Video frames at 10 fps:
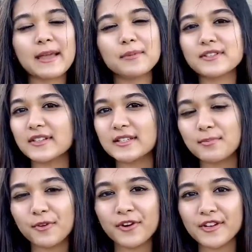able to
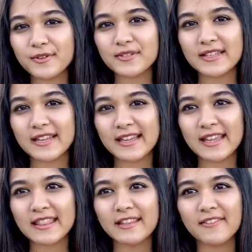explore a new city
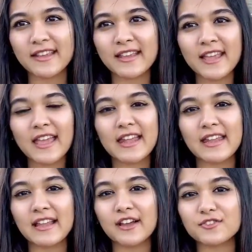and living in
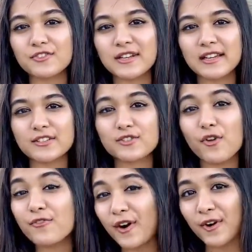a country so
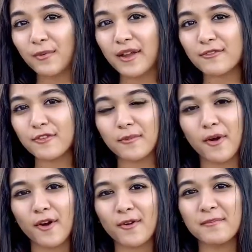far away from
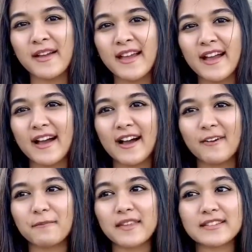home
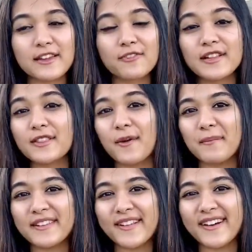um, has definitely taught
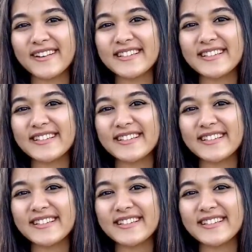me a lot.